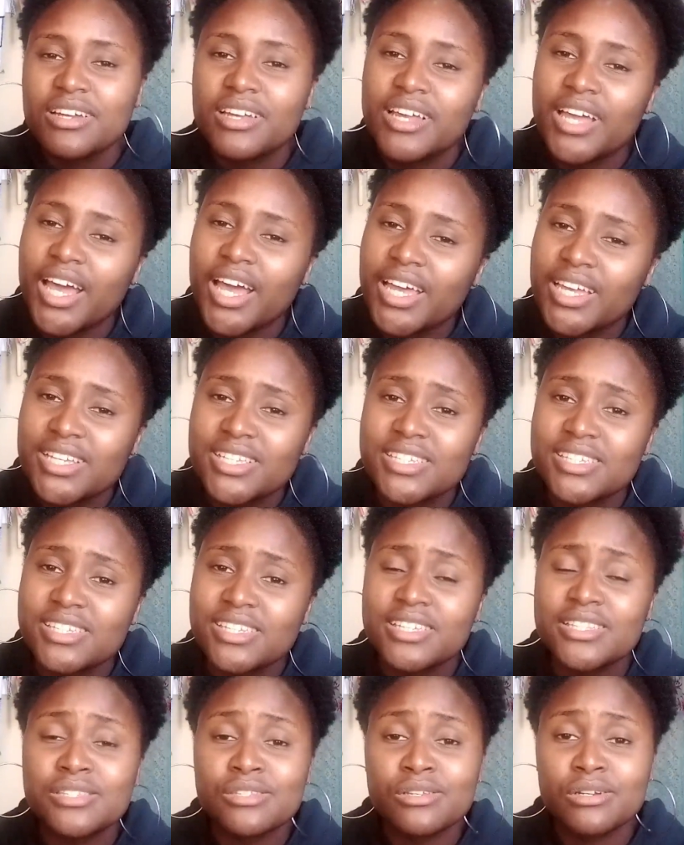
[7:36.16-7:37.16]
Guys,
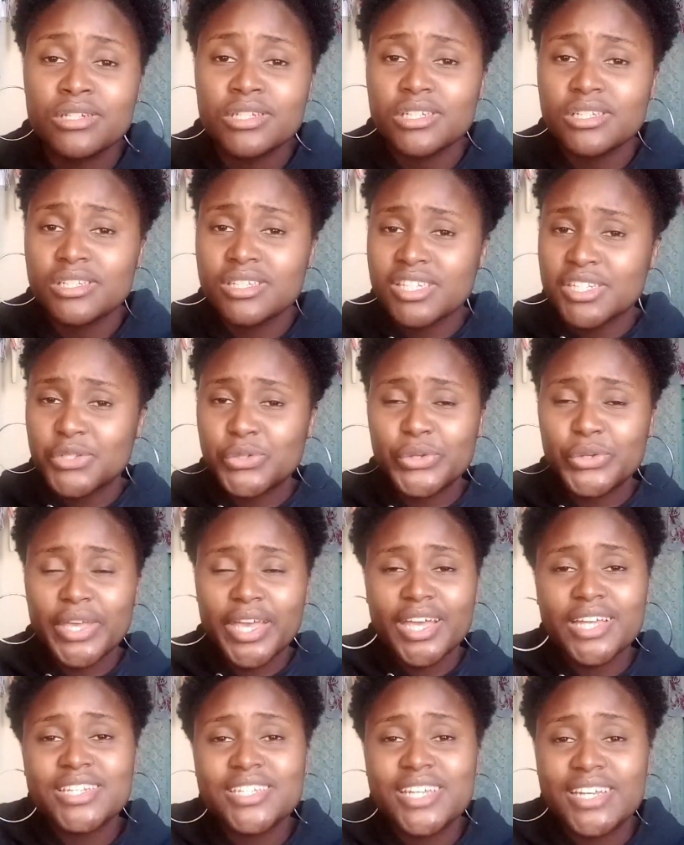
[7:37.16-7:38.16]
it's not easy to
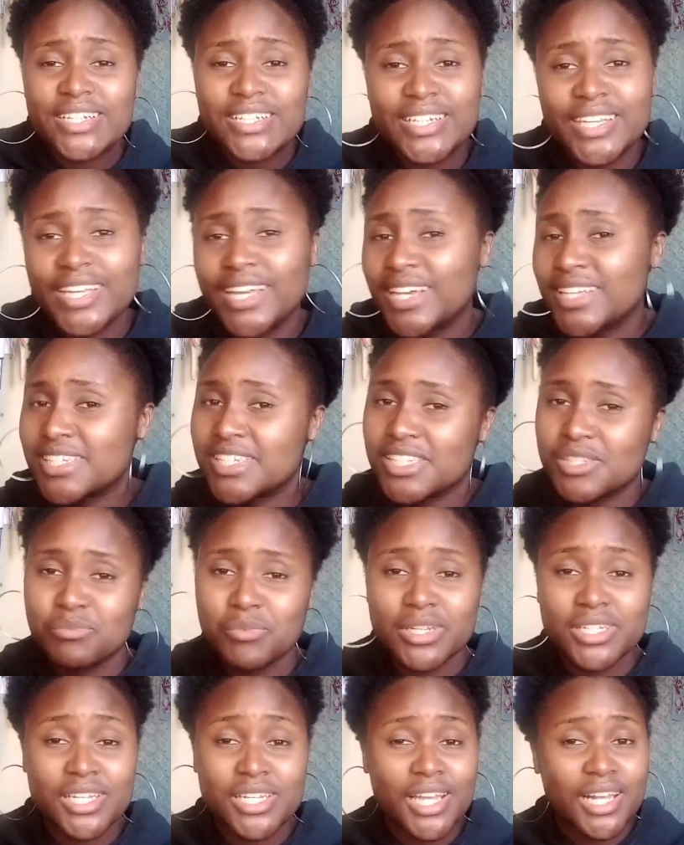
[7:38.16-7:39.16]
get ideas,
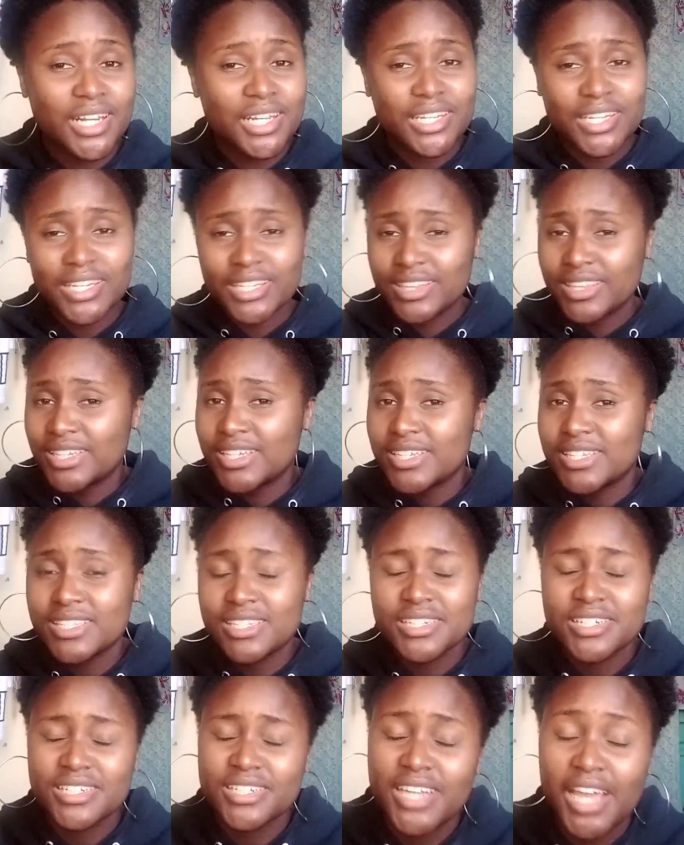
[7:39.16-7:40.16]
especially in this
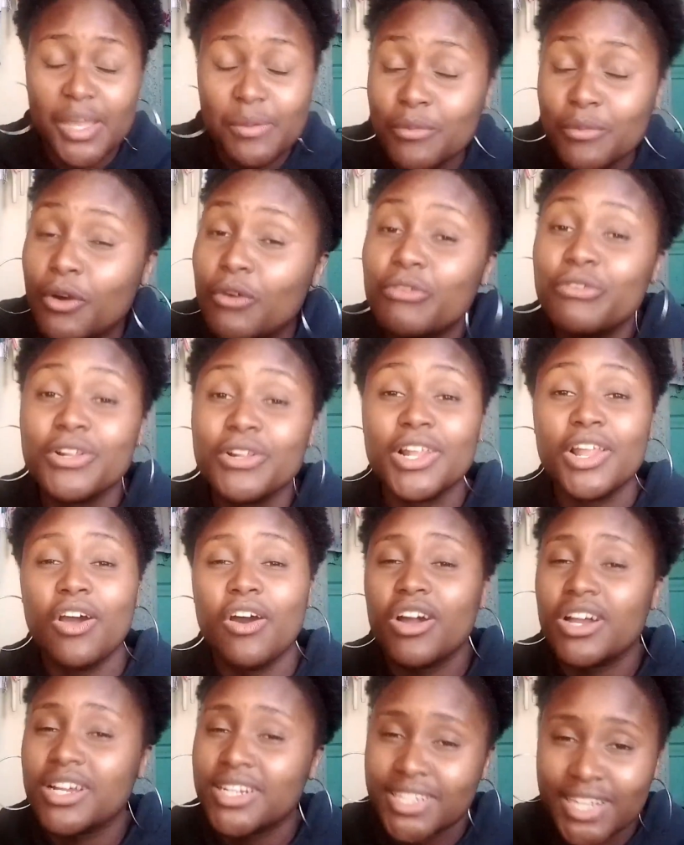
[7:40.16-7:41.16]
time of
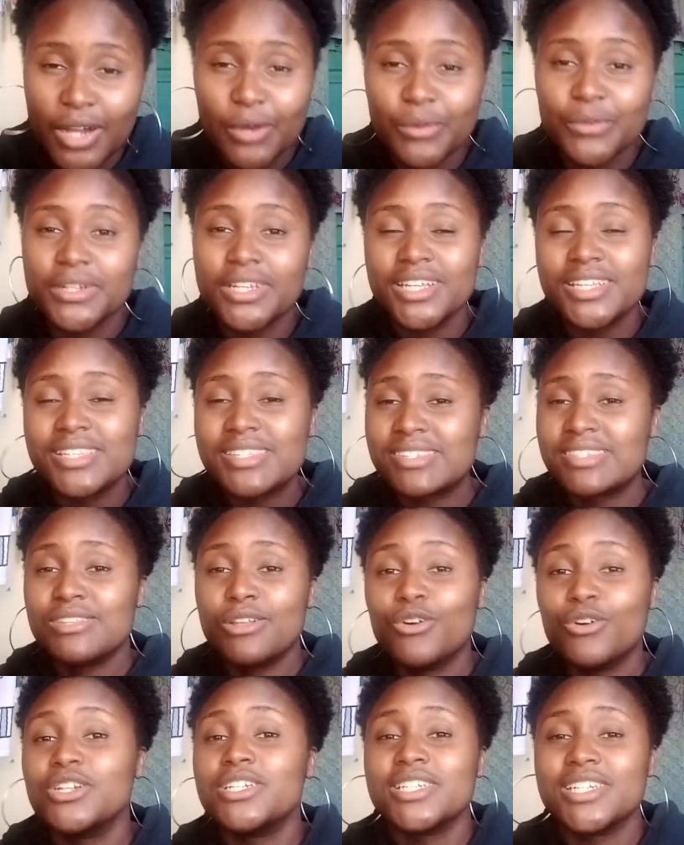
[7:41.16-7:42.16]
lockdown. It's
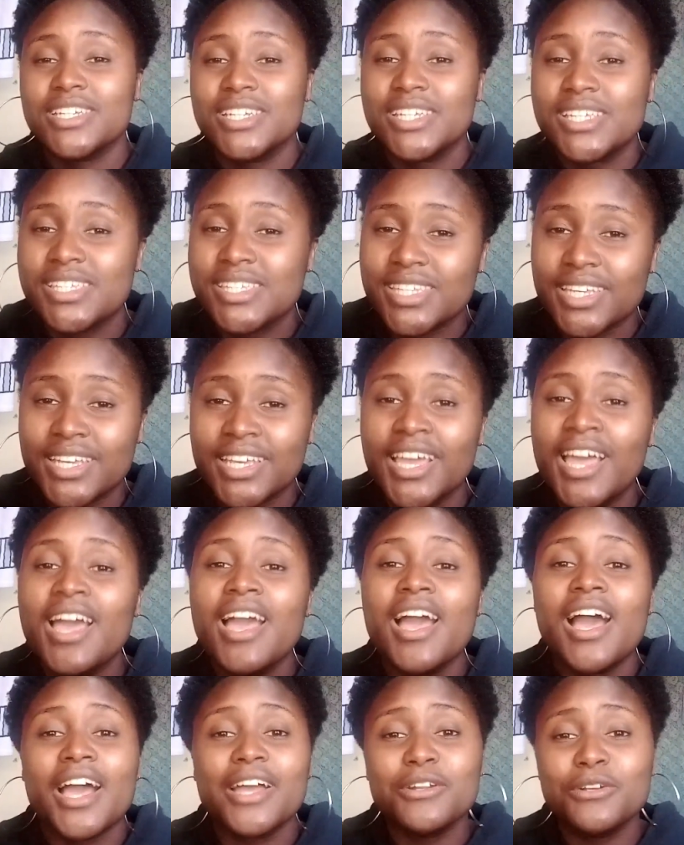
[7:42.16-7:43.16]
not easy.
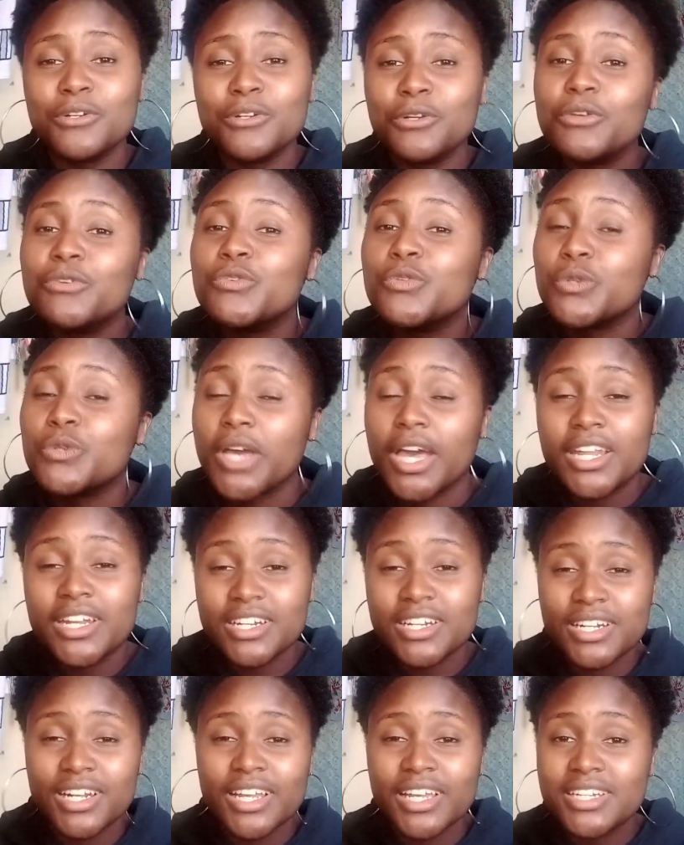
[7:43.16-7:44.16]
I don't know if you can
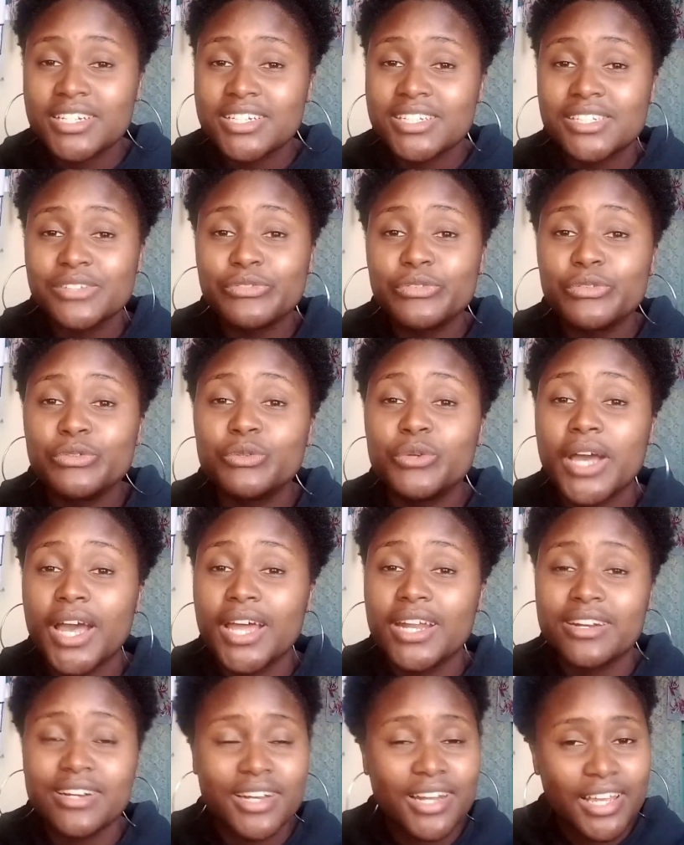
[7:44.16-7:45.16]
relate. If you
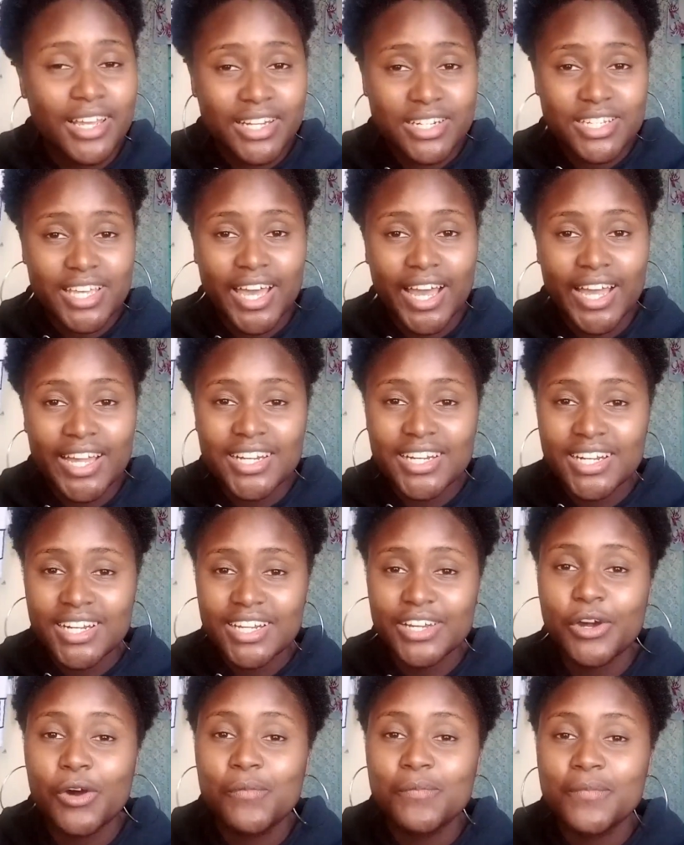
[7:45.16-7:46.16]
can relate, kindly
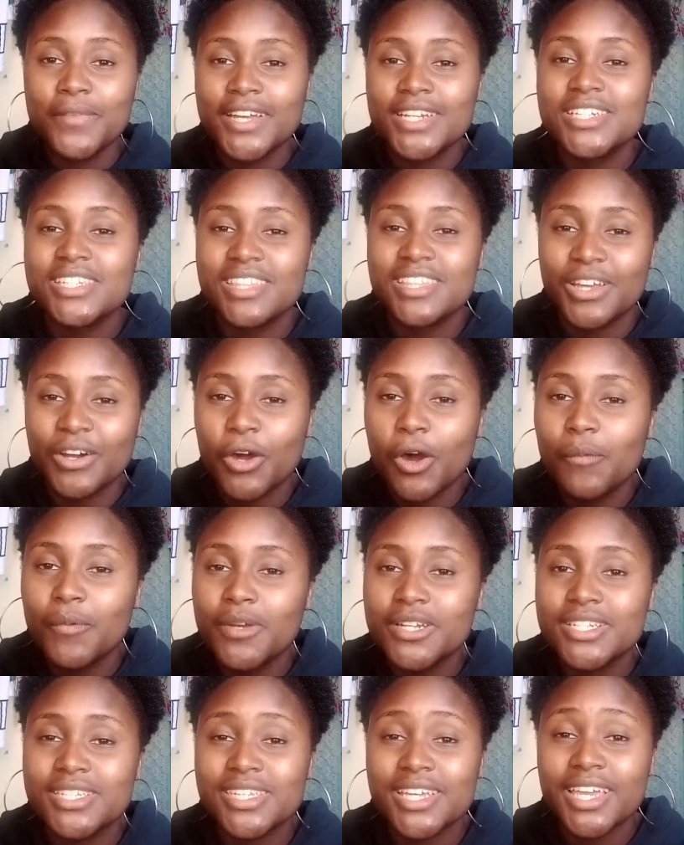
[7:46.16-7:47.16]
comment in the
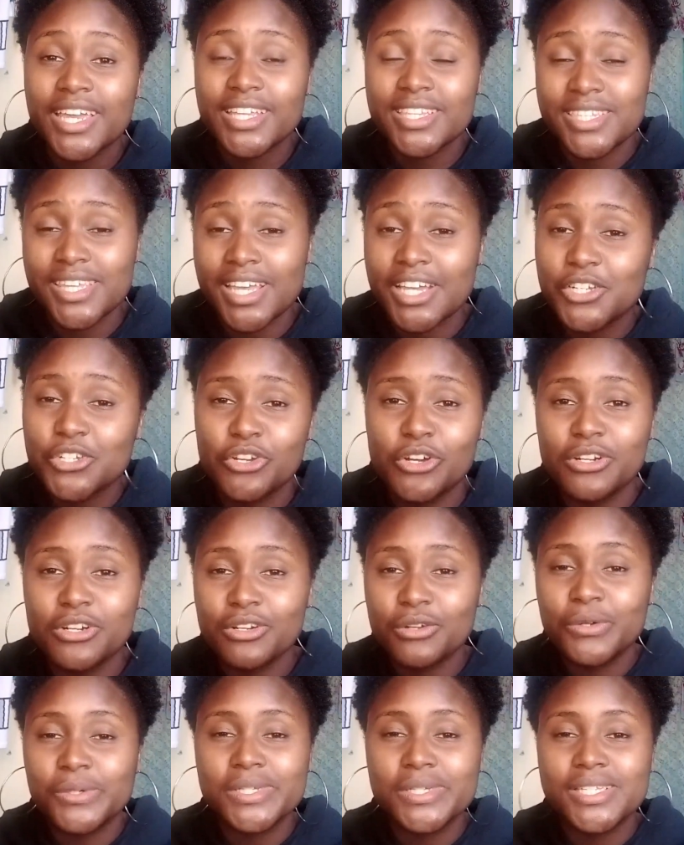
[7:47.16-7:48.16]
comments section,
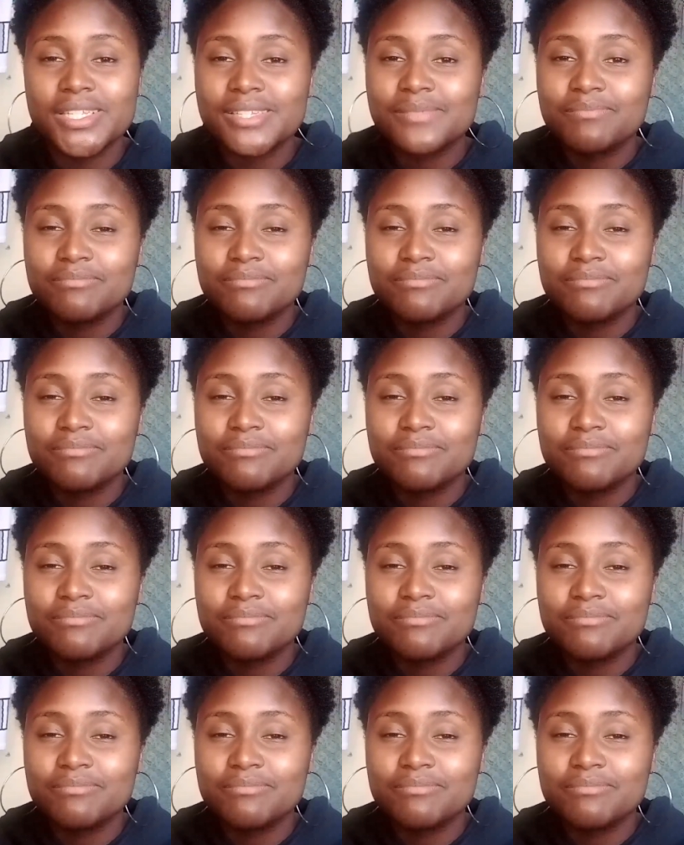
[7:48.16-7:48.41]
because